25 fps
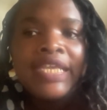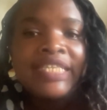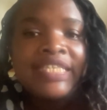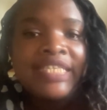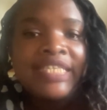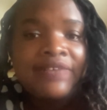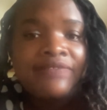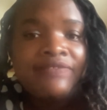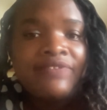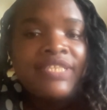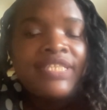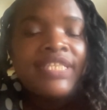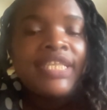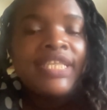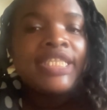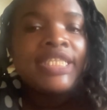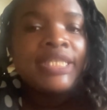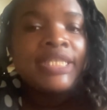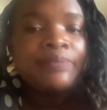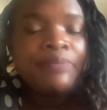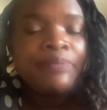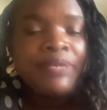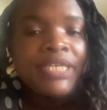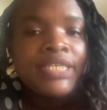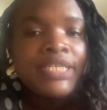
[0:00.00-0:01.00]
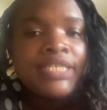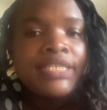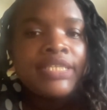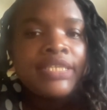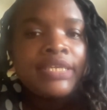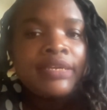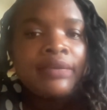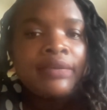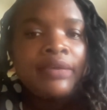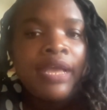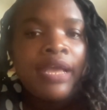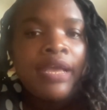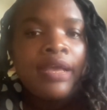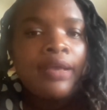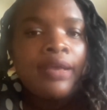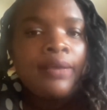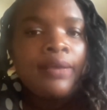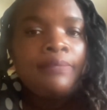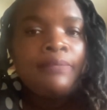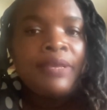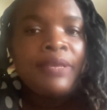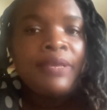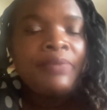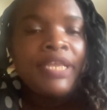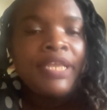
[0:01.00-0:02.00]
a service that speaks,
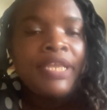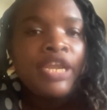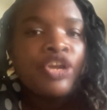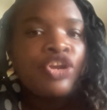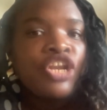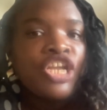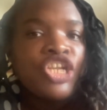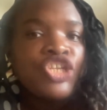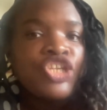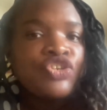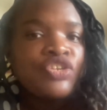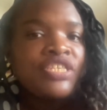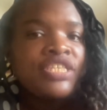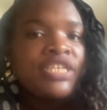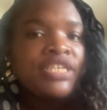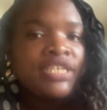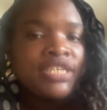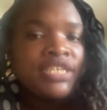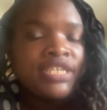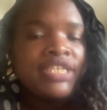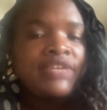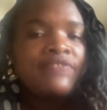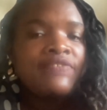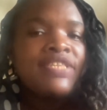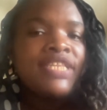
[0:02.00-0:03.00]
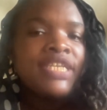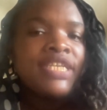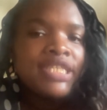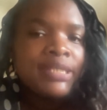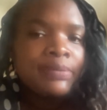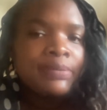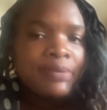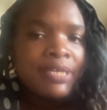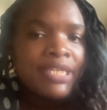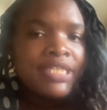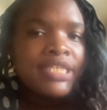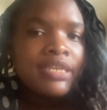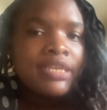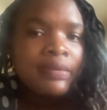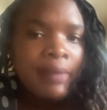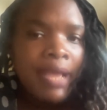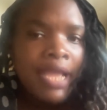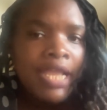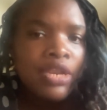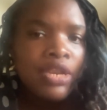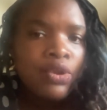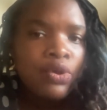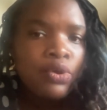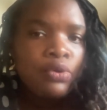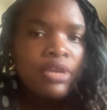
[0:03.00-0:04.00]
maybe an agriculture extension service that speaks in
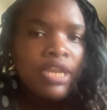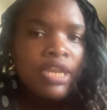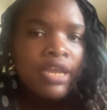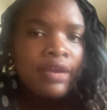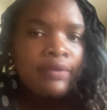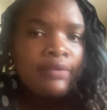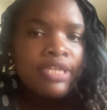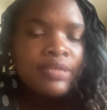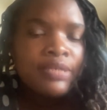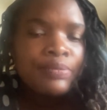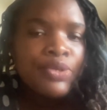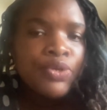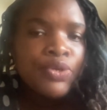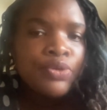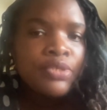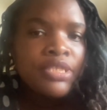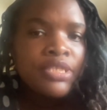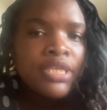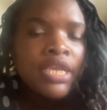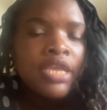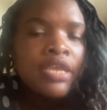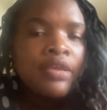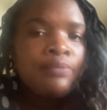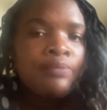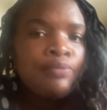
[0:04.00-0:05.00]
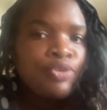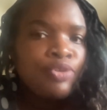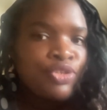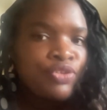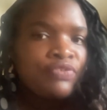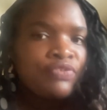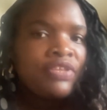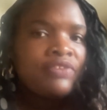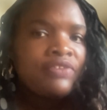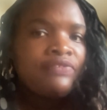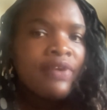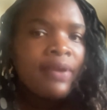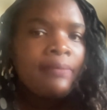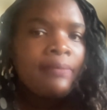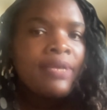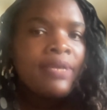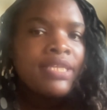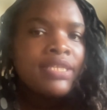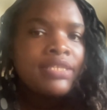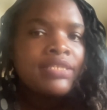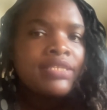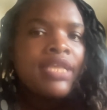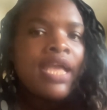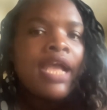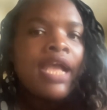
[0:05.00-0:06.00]
my local language, because most of the
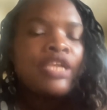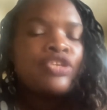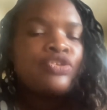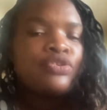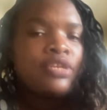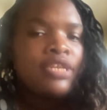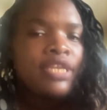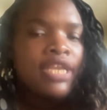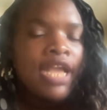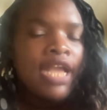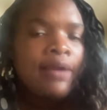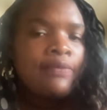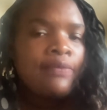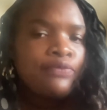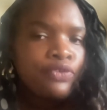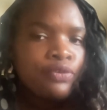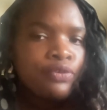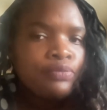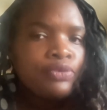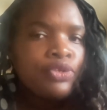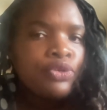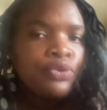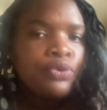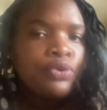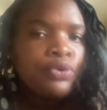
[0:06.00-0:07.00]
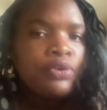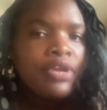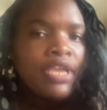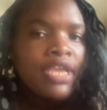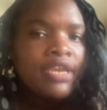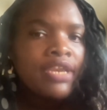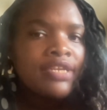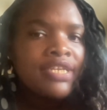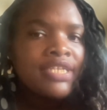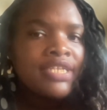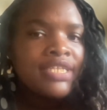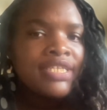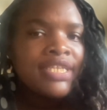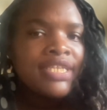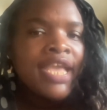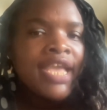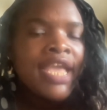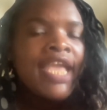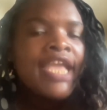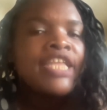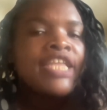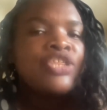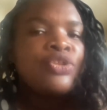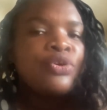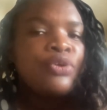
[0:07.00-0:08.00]
farmers actually come from the rural areas,
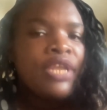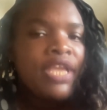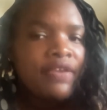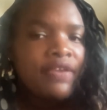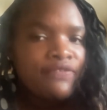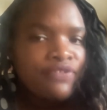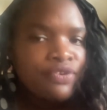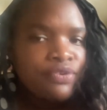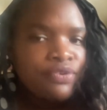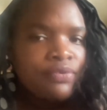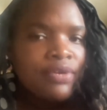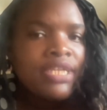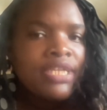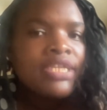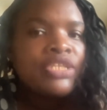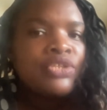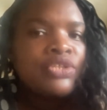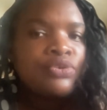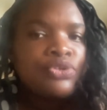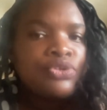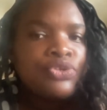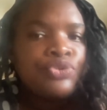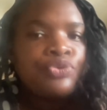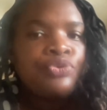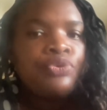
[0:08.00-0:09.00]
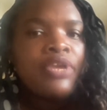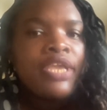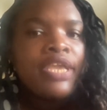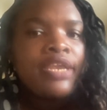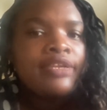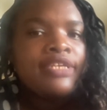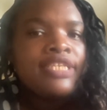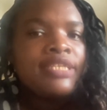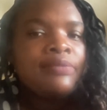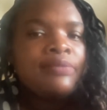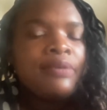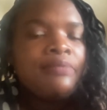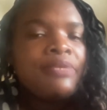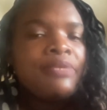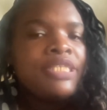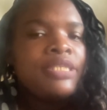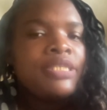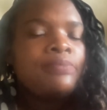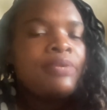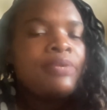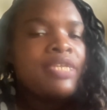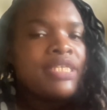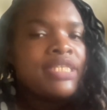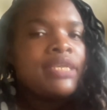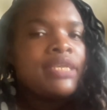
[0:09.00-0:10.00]
and not everyone in those rural areas maybe
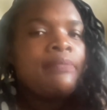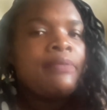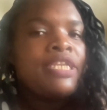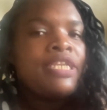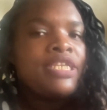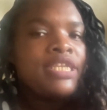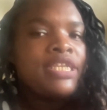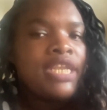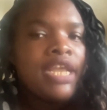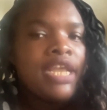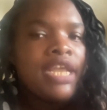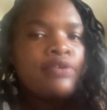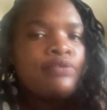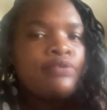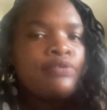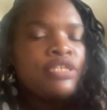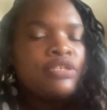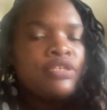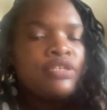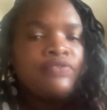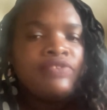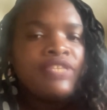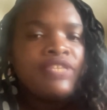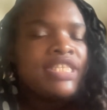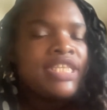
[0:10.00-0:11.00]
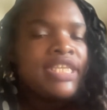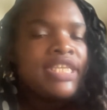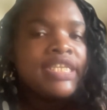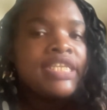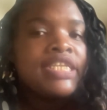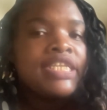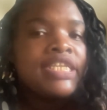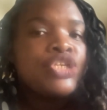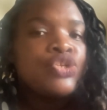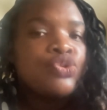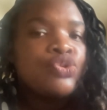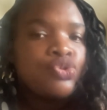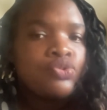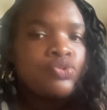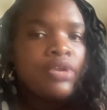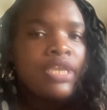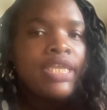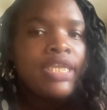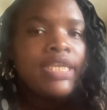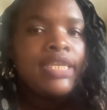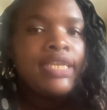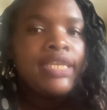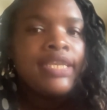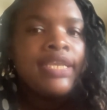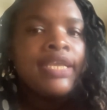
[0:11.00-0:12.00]
speaks the major language, if it's English or
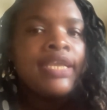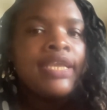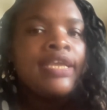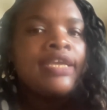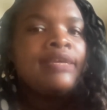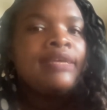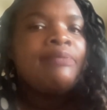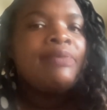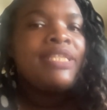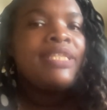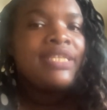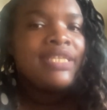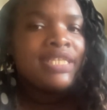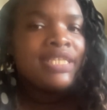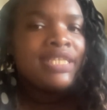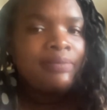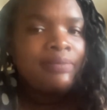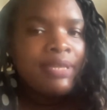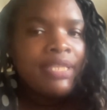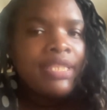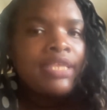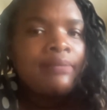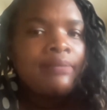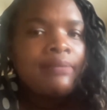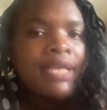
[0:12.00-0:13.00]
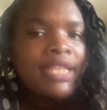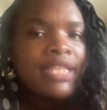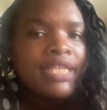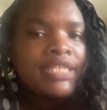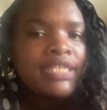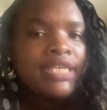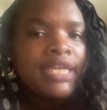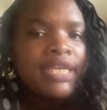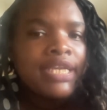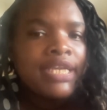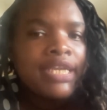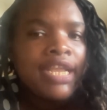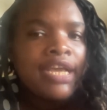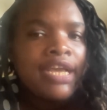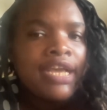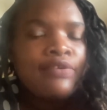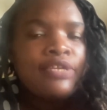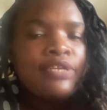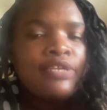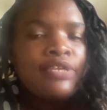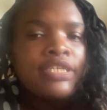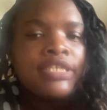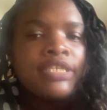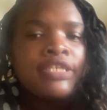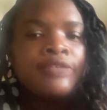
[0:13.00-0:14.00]
Swahili, but they speak their mother tongue
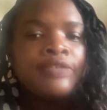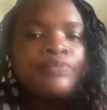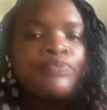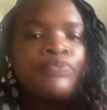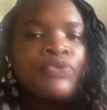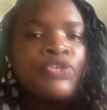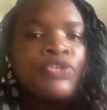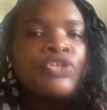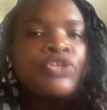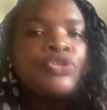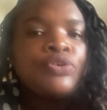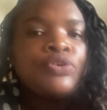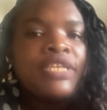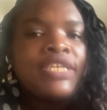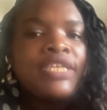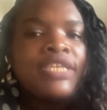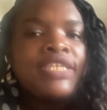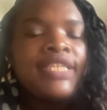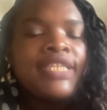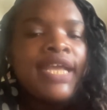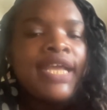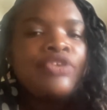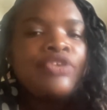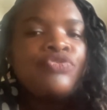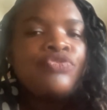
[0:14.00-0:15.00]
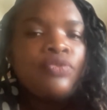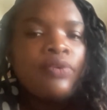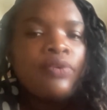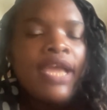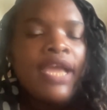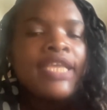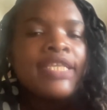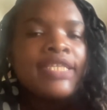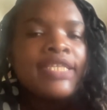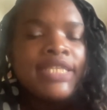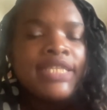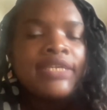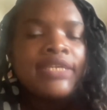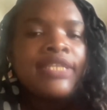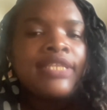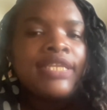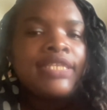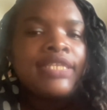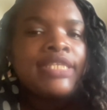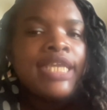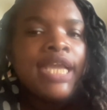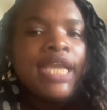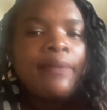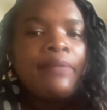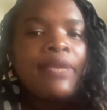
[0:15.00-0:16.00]
languages. So there's that rise now
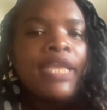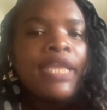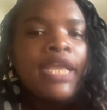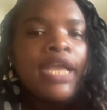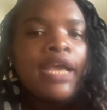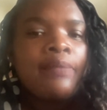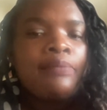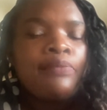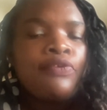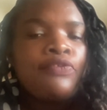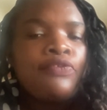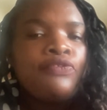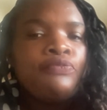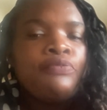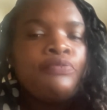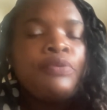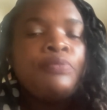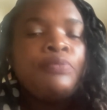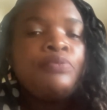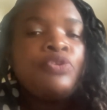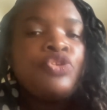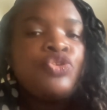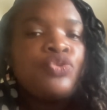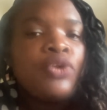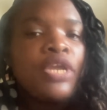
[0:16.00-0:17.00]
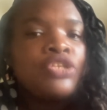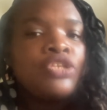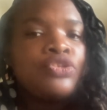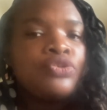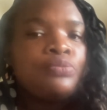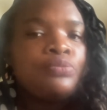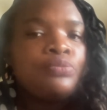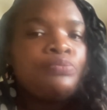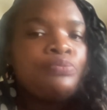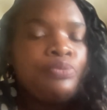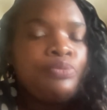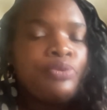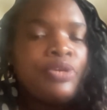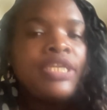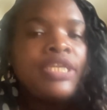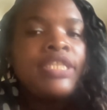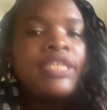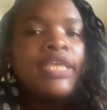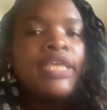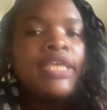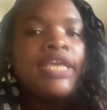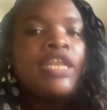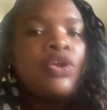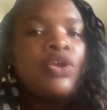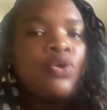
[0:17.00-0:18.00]
that's coming up of people trying to bring
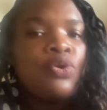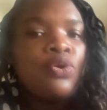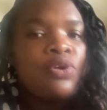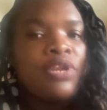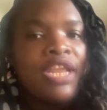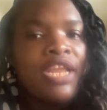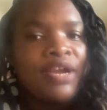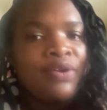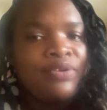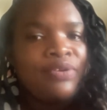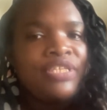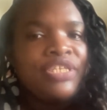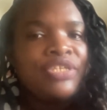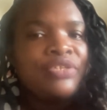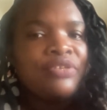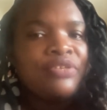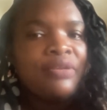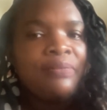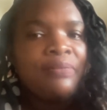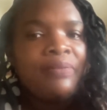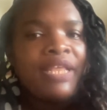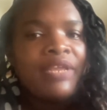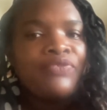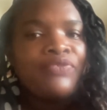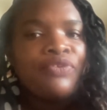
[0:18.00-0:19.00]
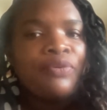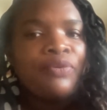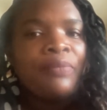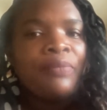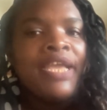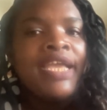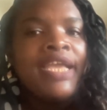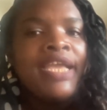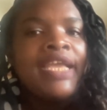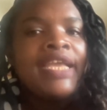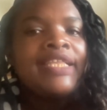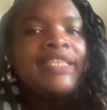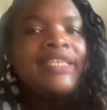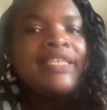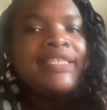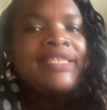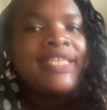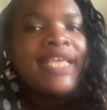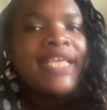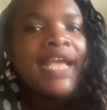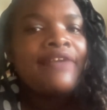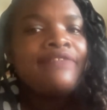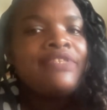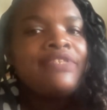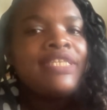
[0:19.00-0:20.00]
their local languages on the platform. And these
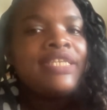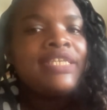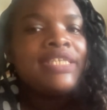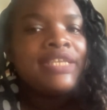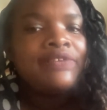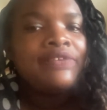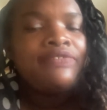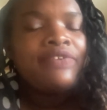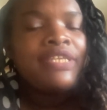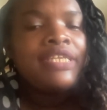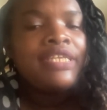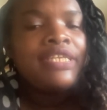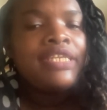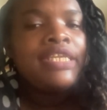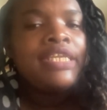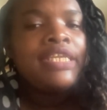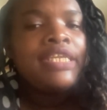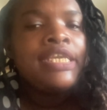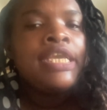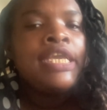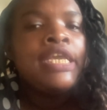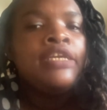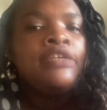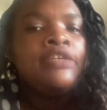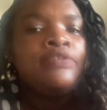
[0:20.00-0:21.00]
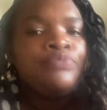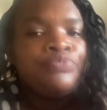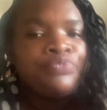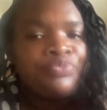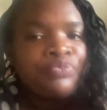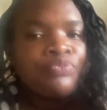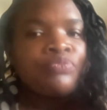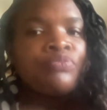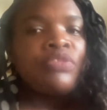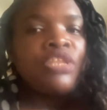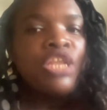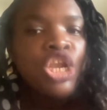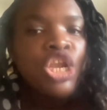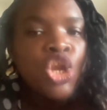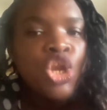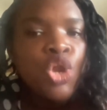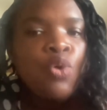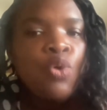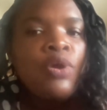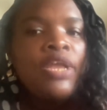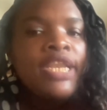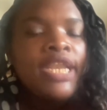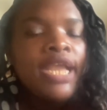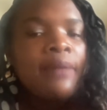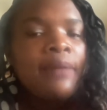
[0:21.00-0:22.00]
have significantly
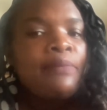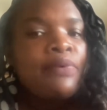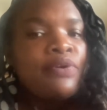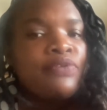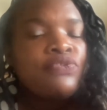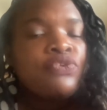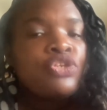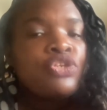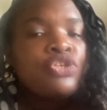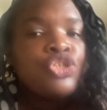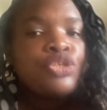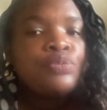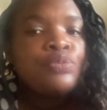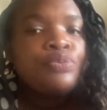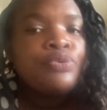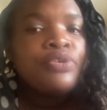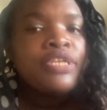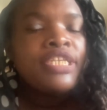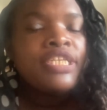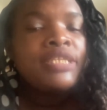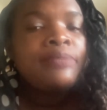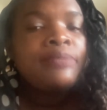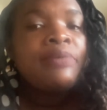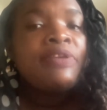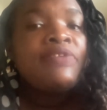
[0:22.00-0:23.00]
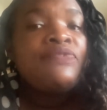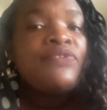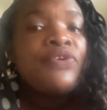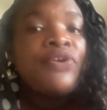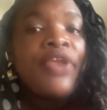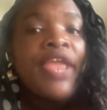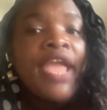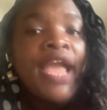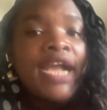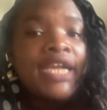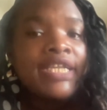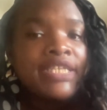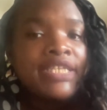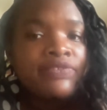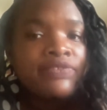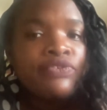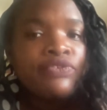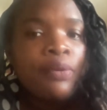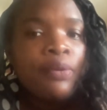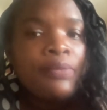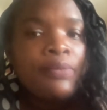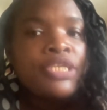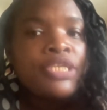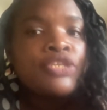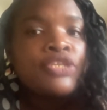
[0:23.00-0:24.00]
lower number of contributors, but very active
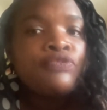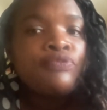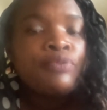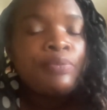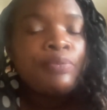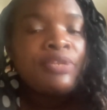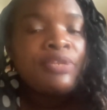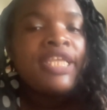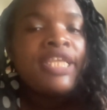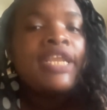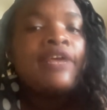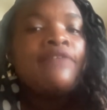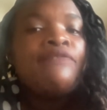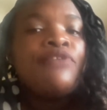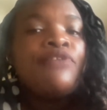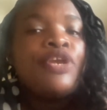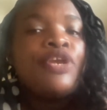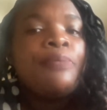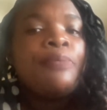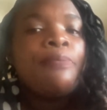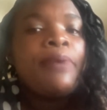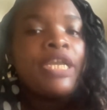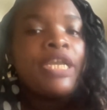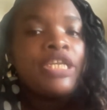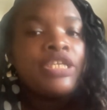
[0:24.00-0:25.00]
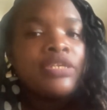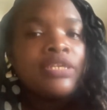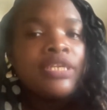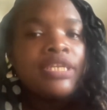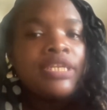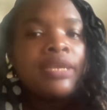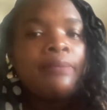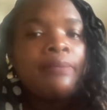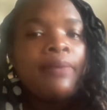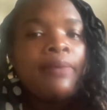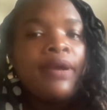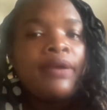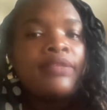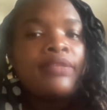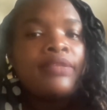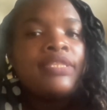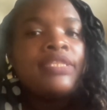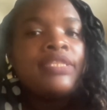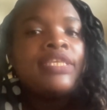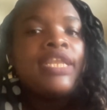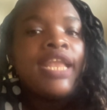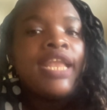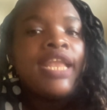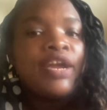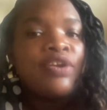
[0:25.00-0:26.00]
communities of people that are very passionate about
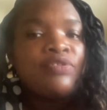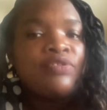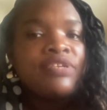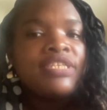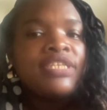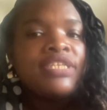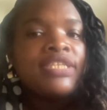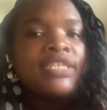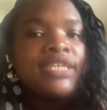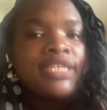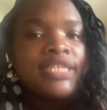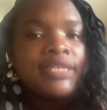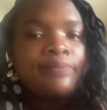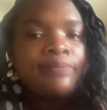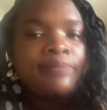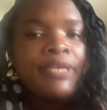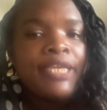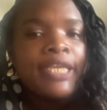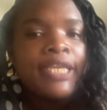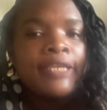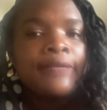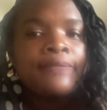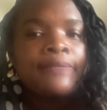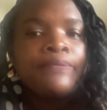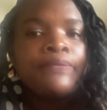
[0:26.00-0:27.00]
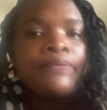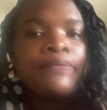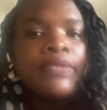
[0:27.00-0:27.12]
the language that they speak.